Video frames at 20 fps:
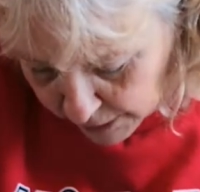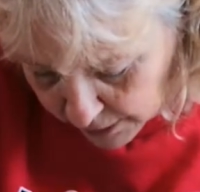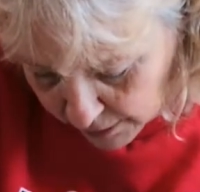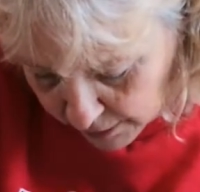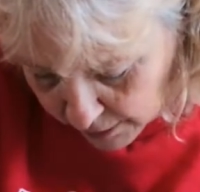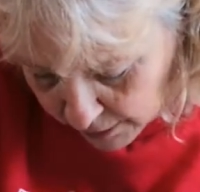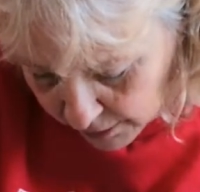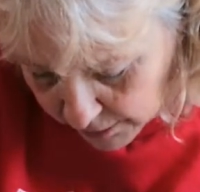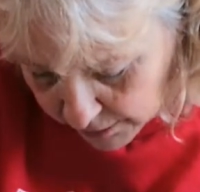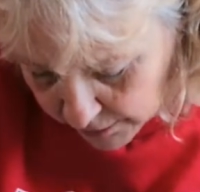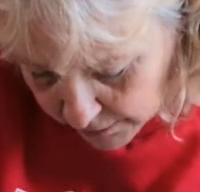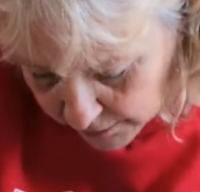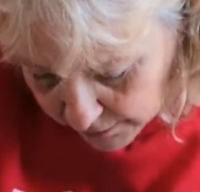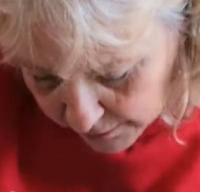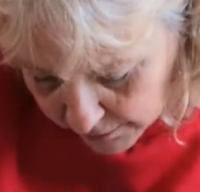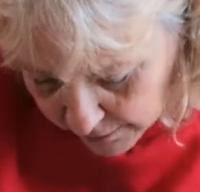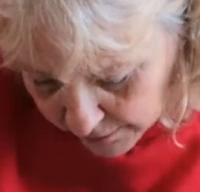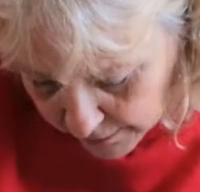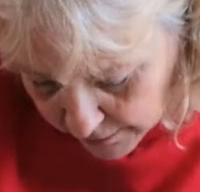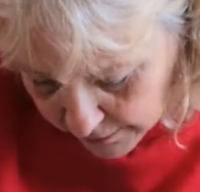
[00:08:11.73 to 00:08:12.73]
carton.
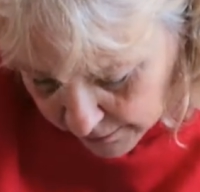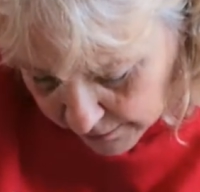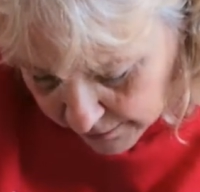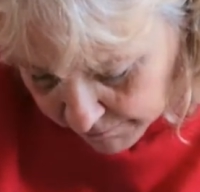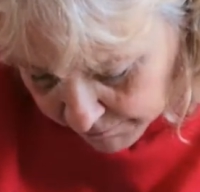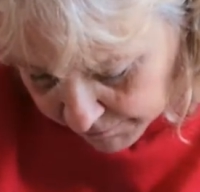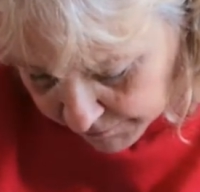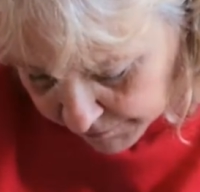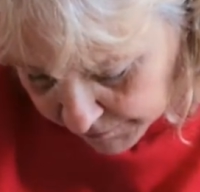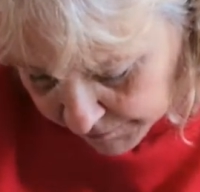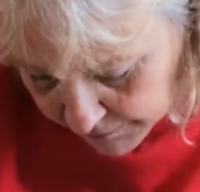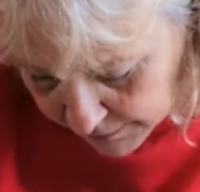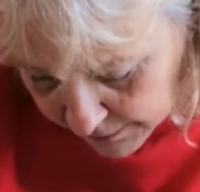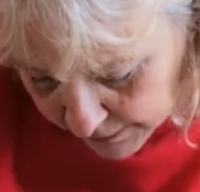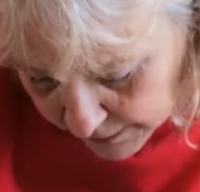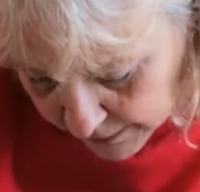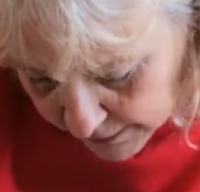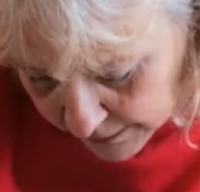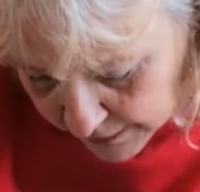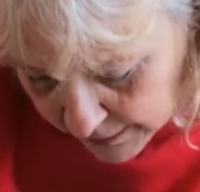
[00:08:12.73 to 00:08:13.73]

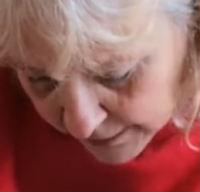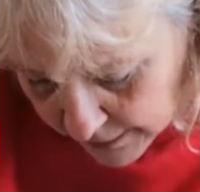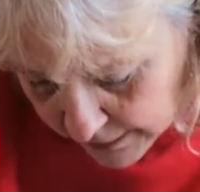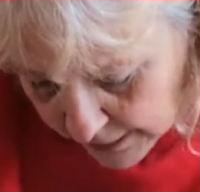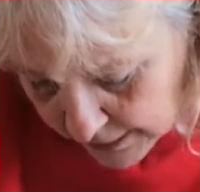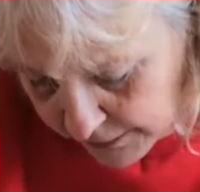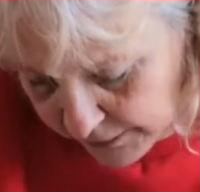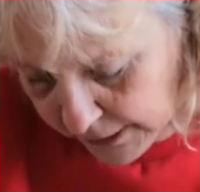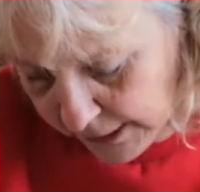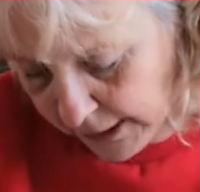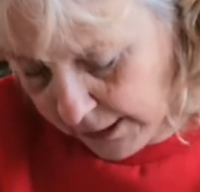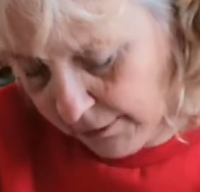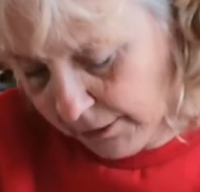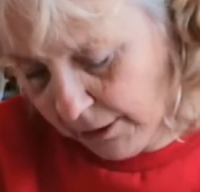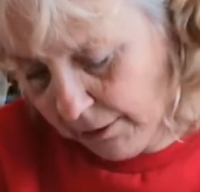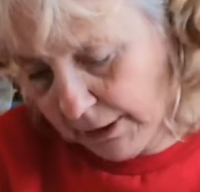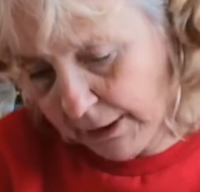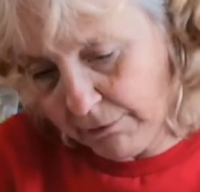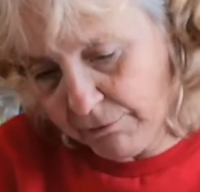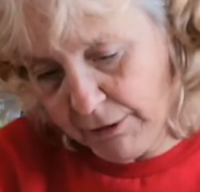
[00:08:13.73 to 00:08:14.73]
And you keep
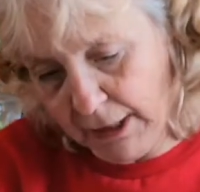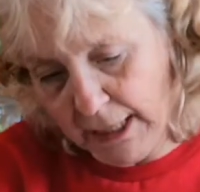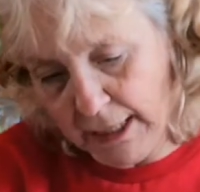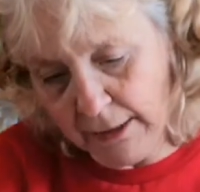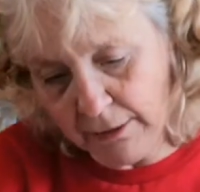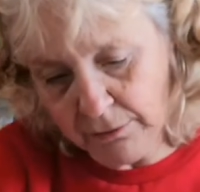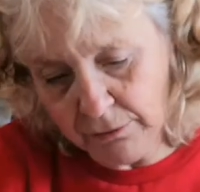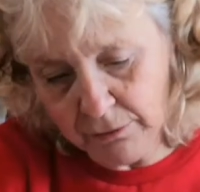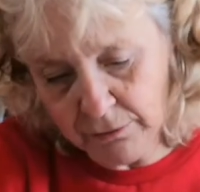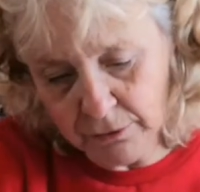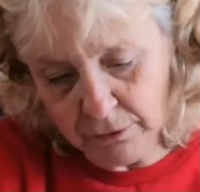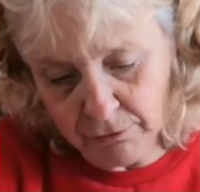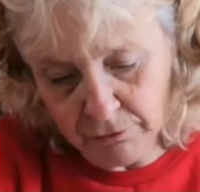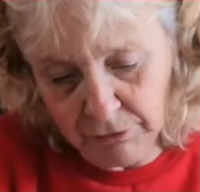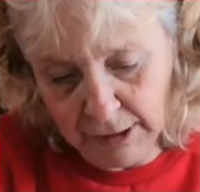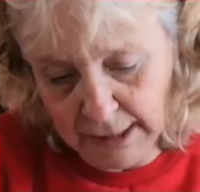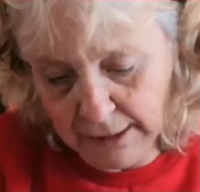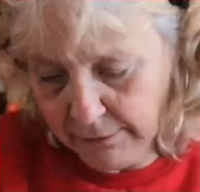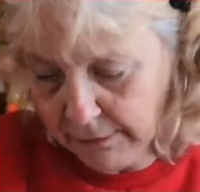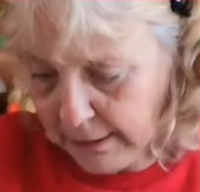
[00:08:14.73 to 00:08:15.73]
going round and
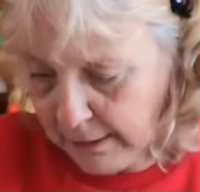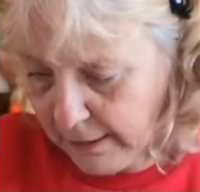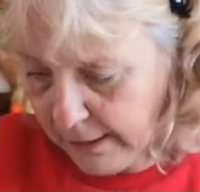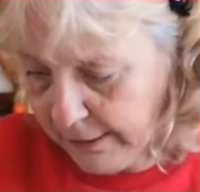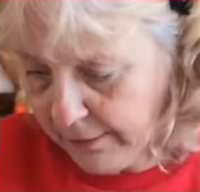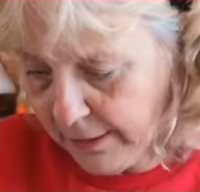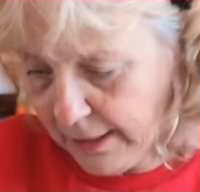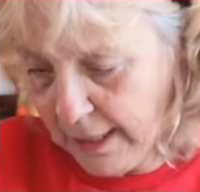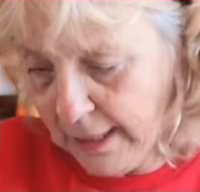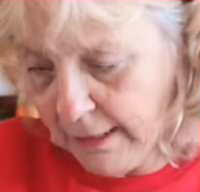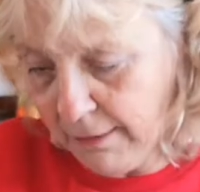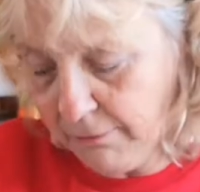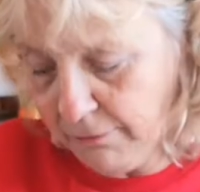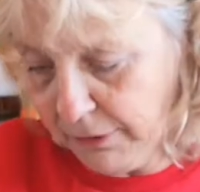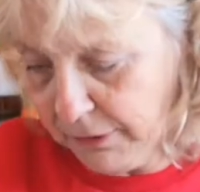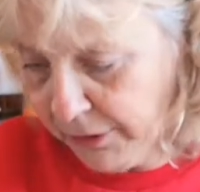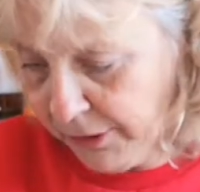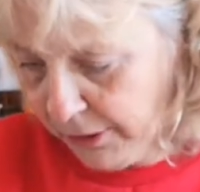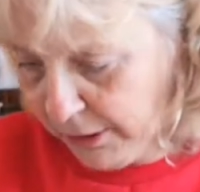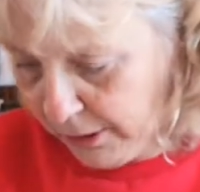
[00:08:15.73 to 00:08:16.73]
round like that
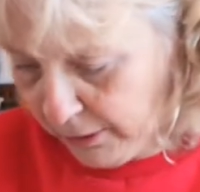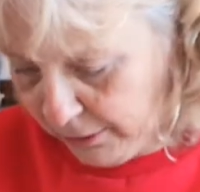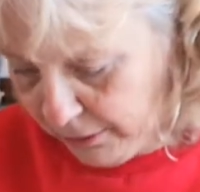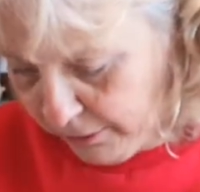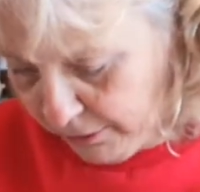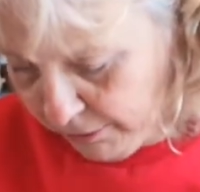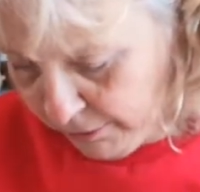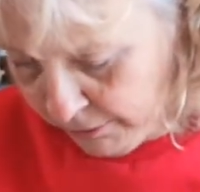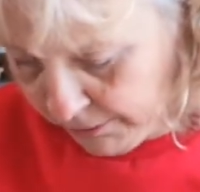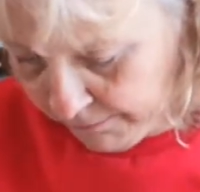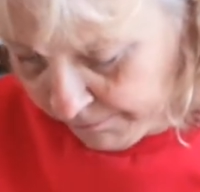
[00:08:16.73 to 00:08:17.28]
with your glue,